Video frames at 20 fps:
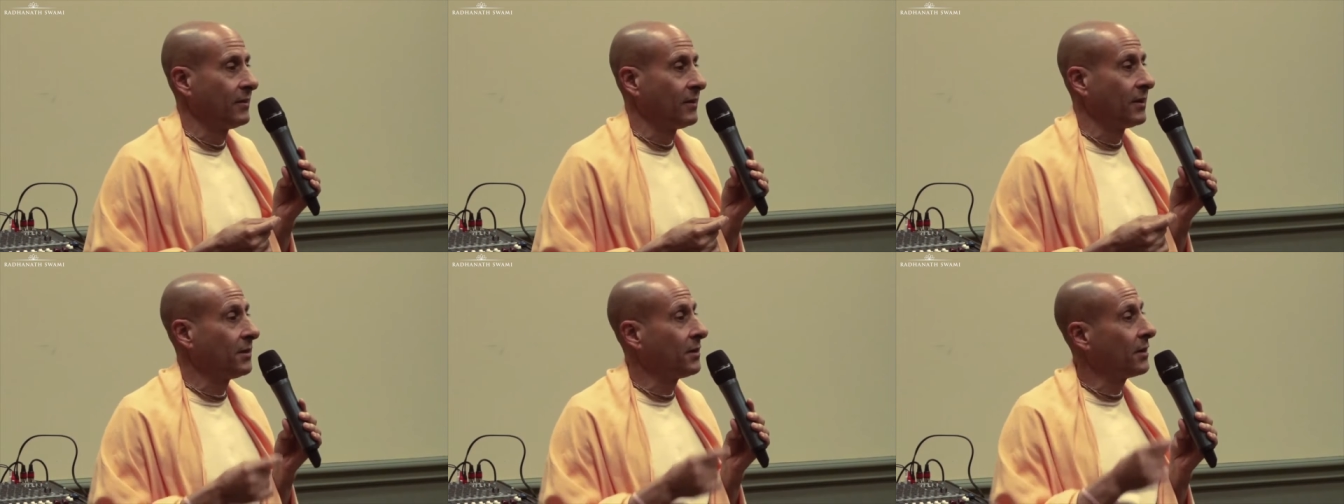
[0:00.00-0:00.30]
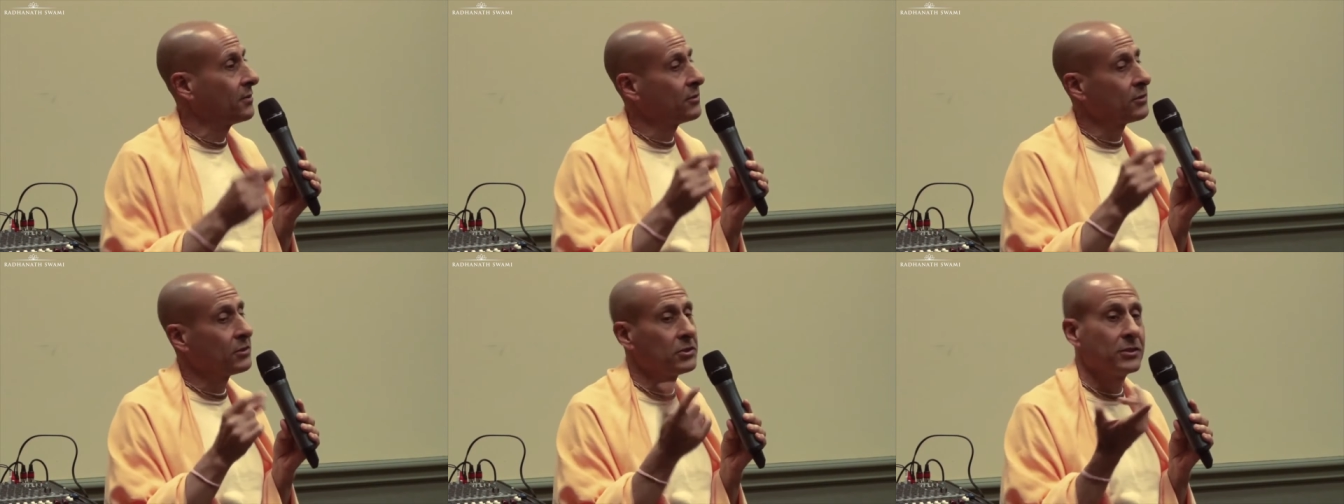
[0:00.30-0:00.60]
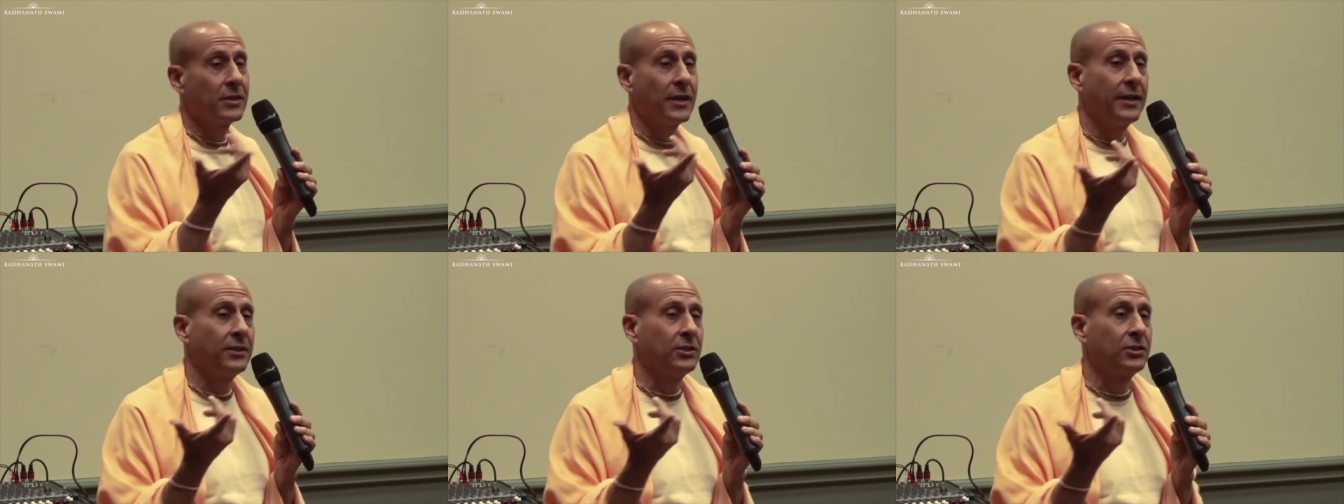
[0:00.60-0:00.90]
Another
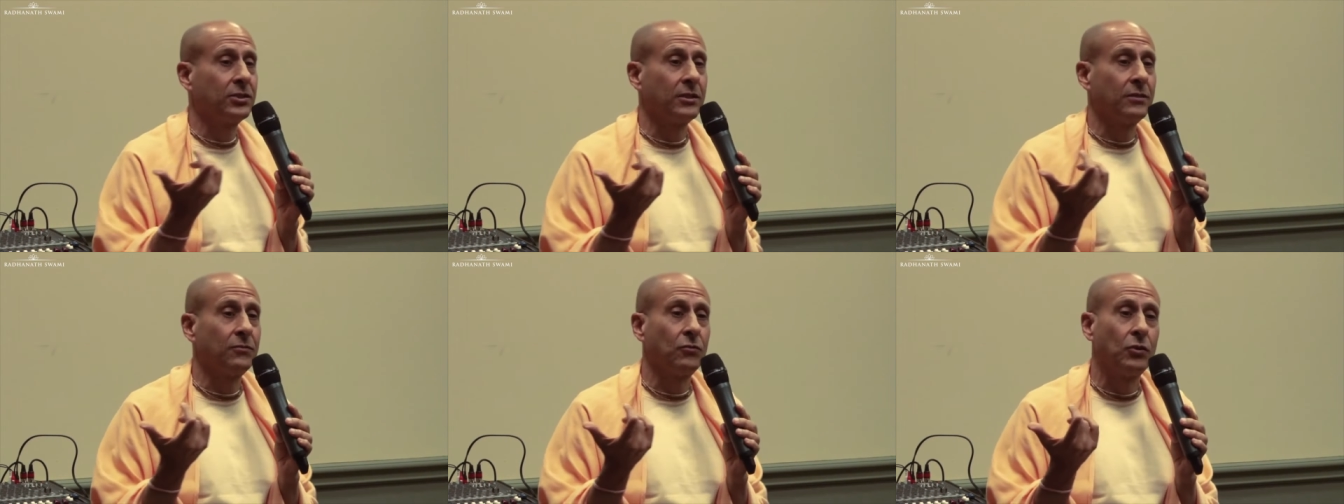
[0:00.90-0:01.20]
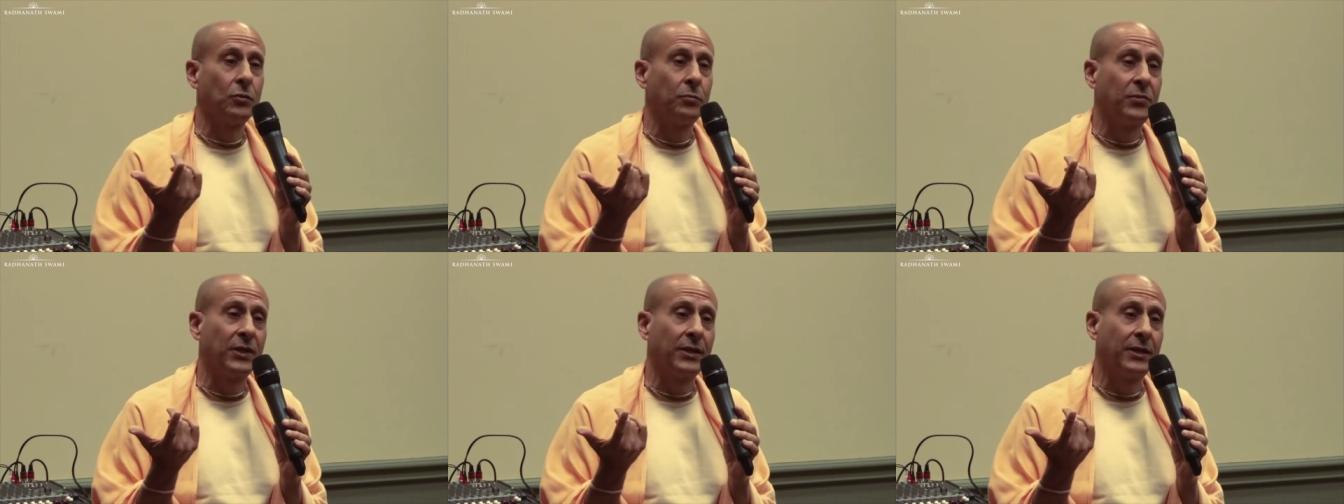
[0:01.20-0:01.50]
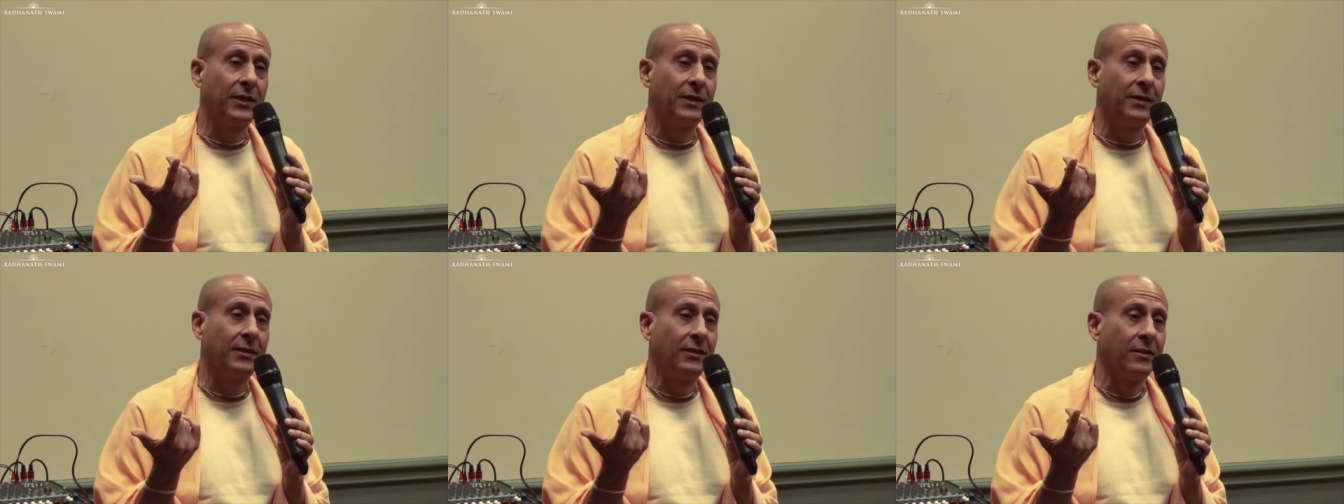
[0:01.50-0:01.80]
station will
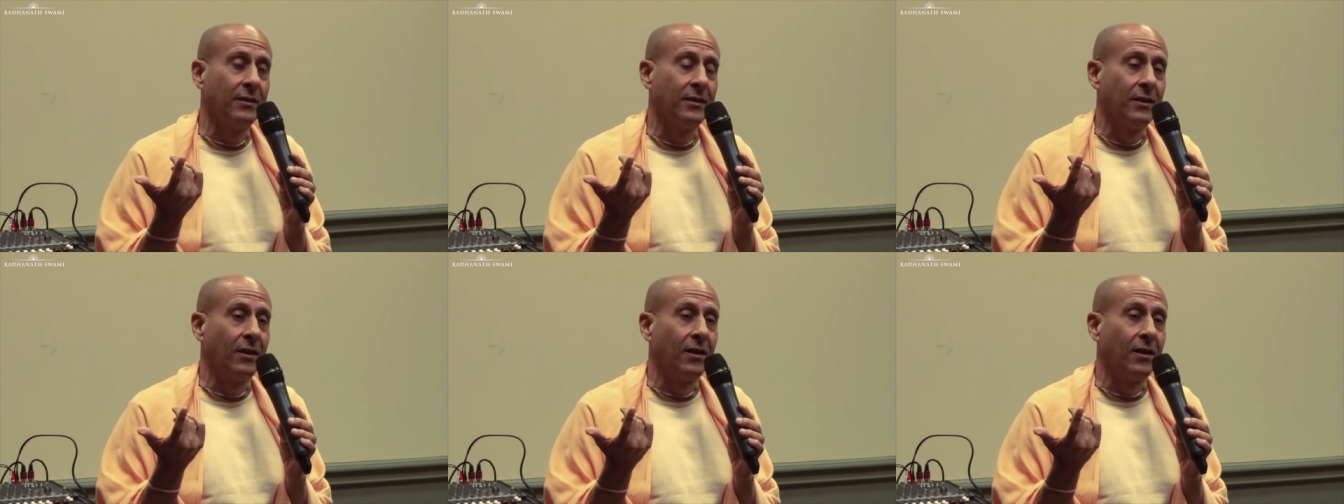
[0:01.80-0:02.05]
be